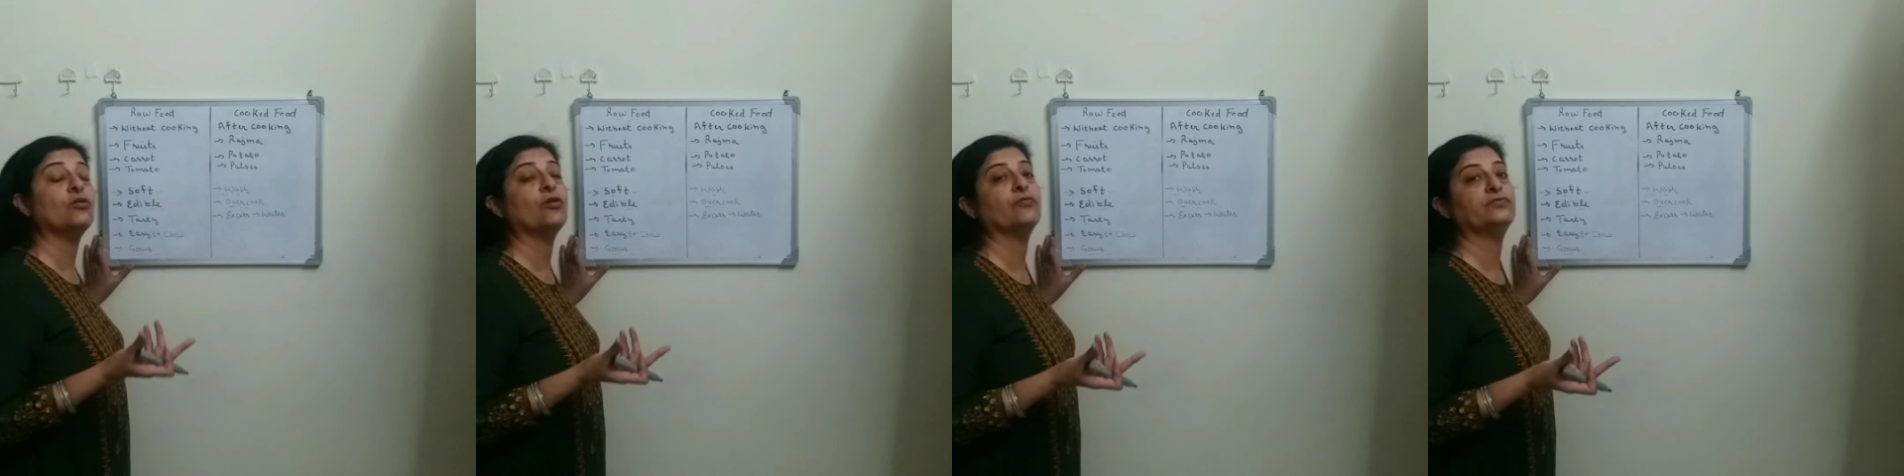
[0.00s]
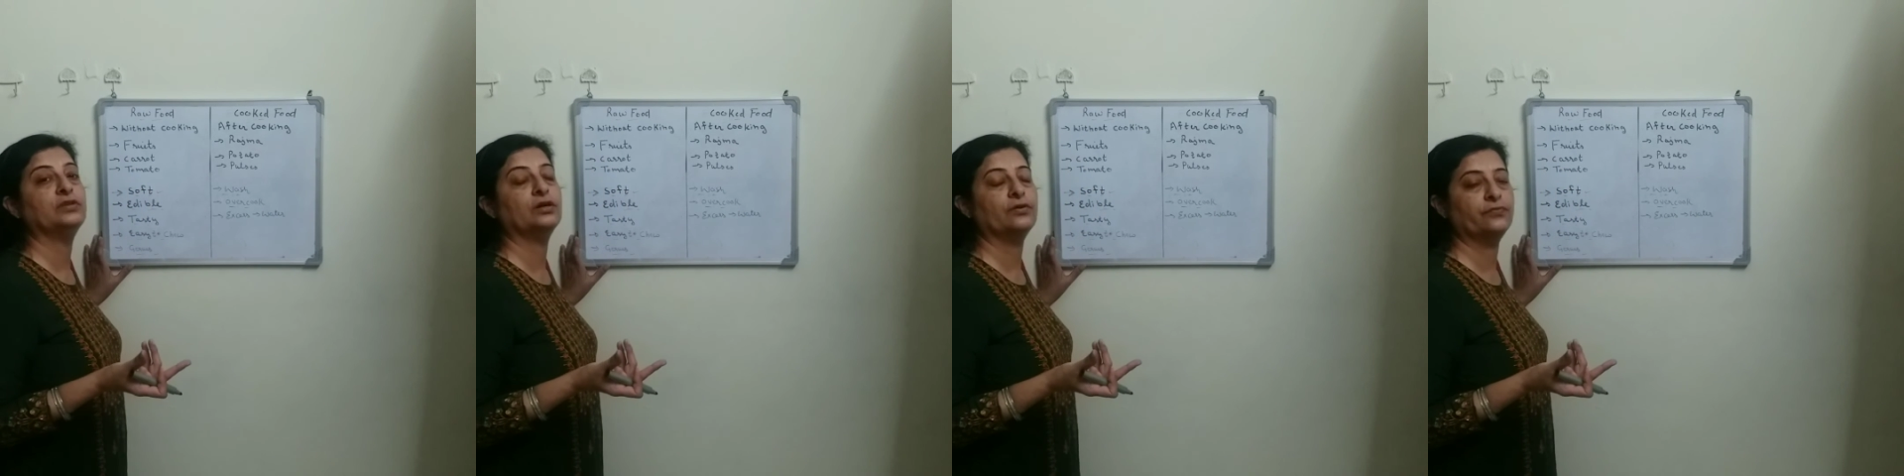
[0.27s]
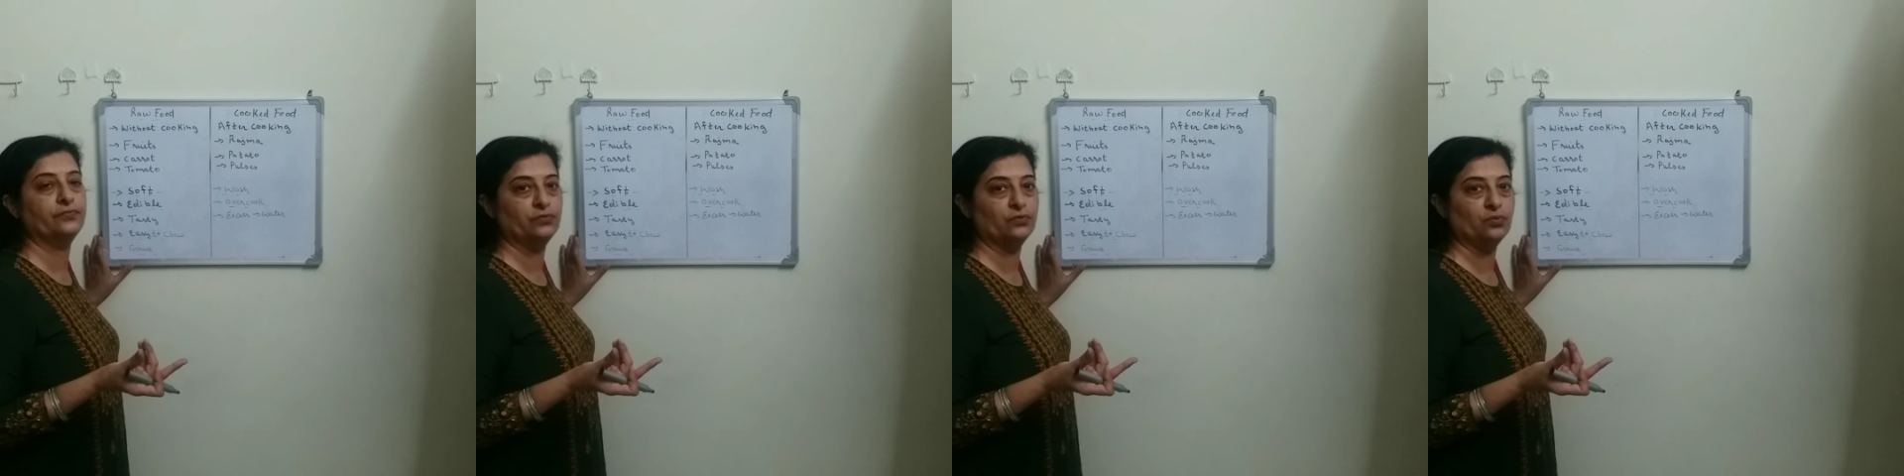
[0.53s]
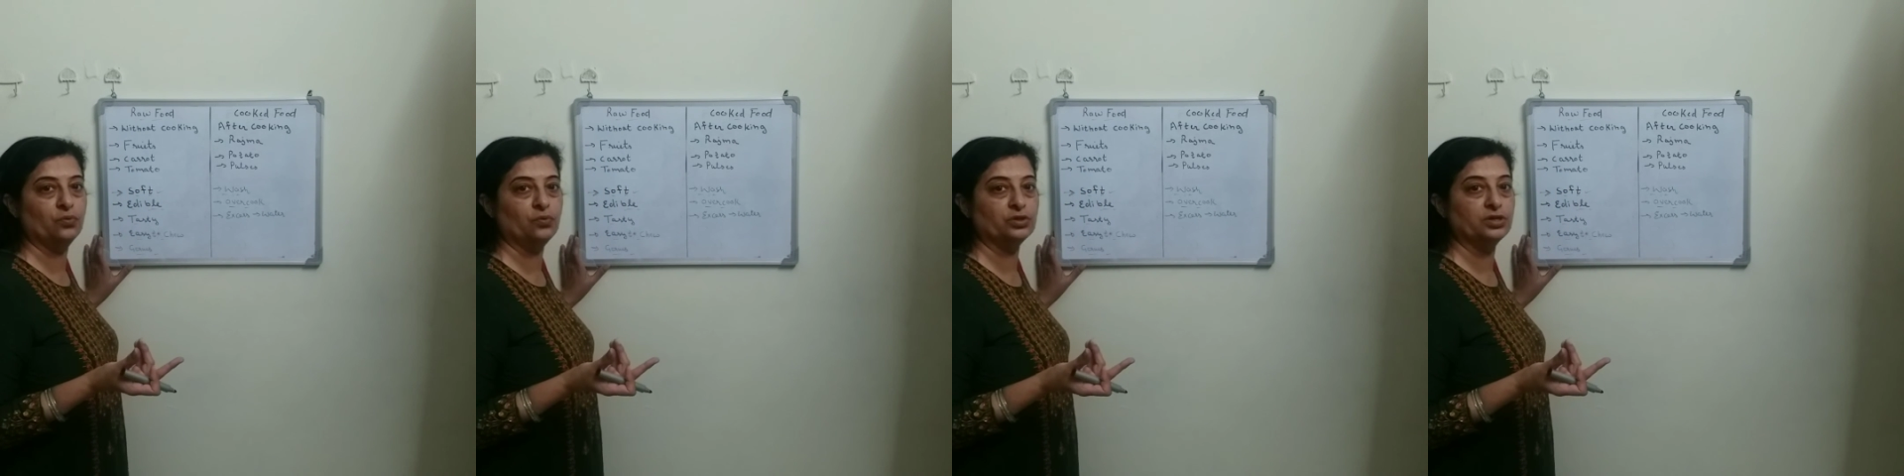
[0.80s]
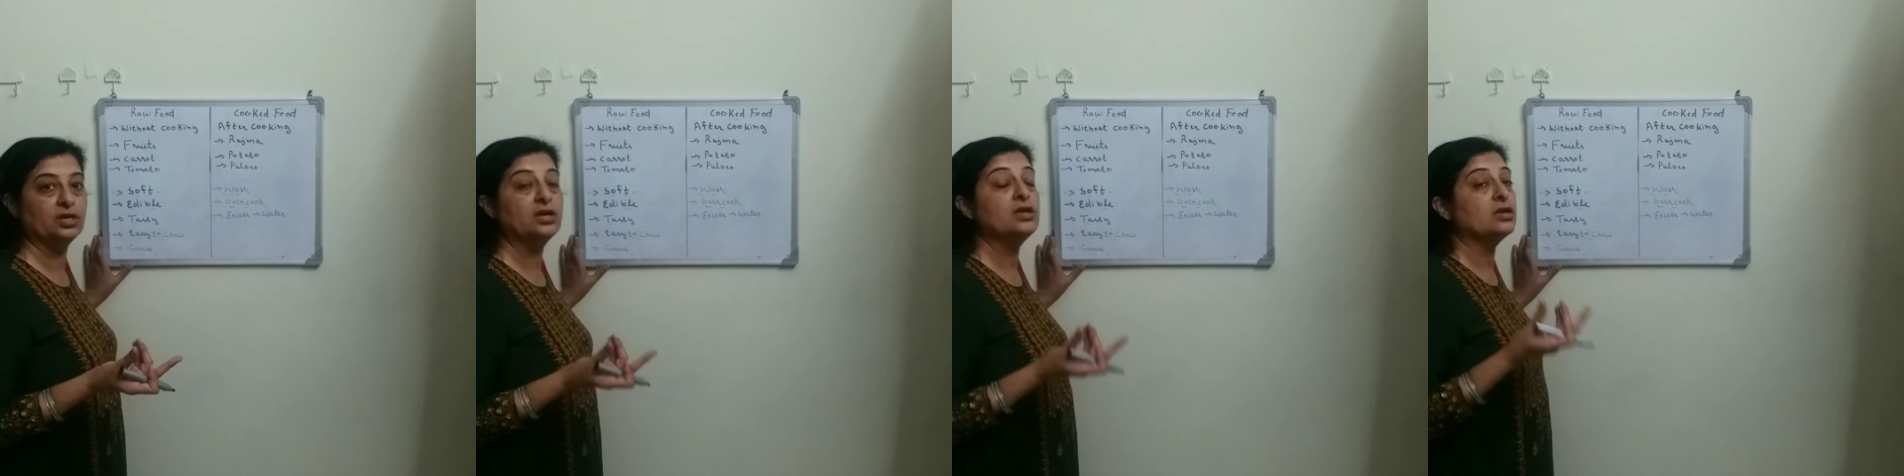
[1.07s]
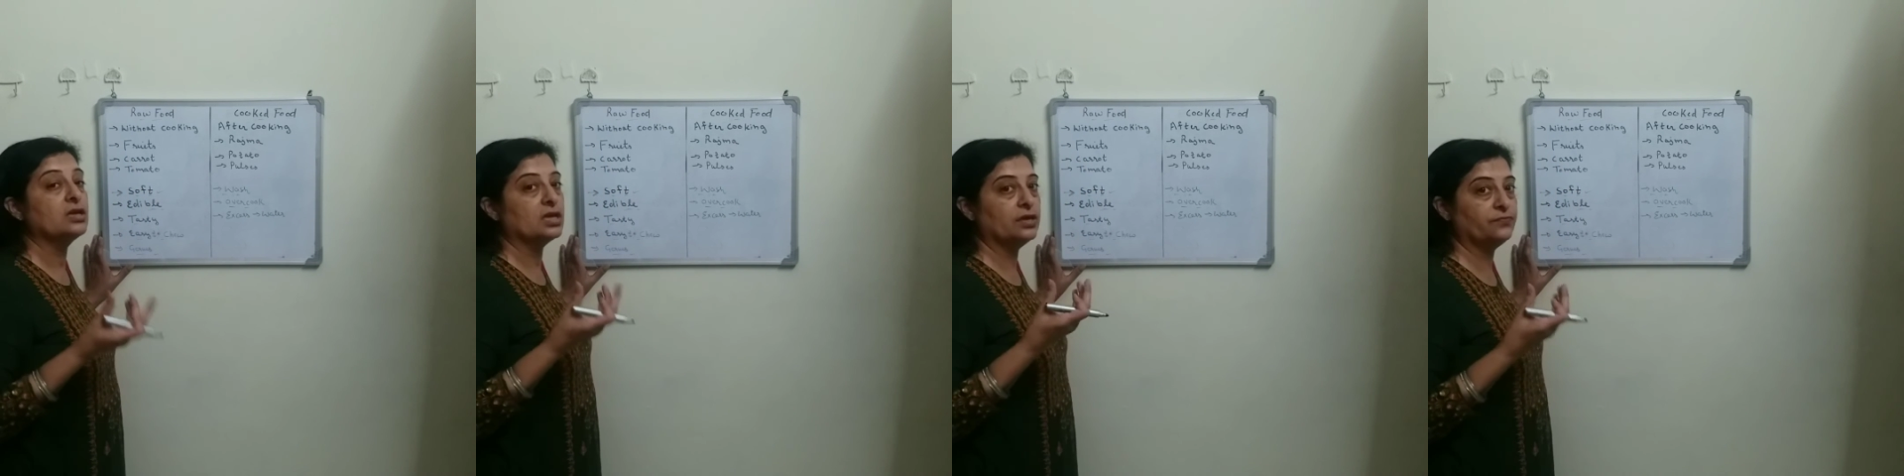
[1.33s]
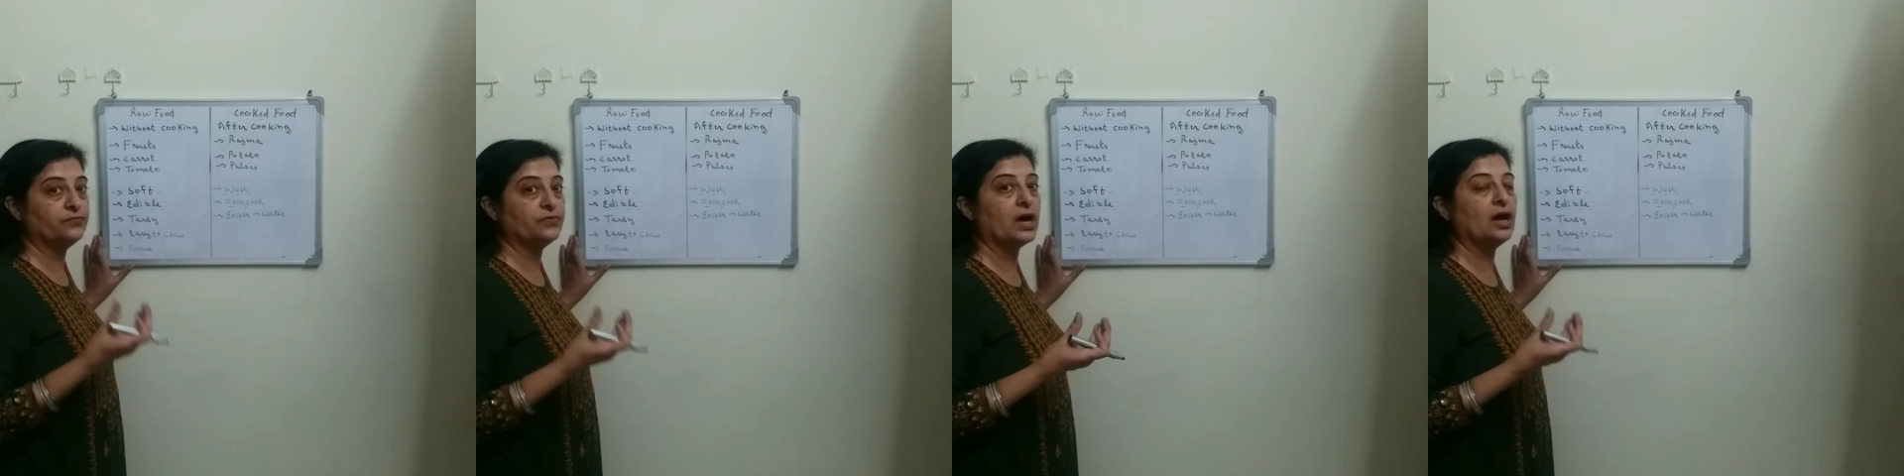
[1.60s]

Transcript: of the food. If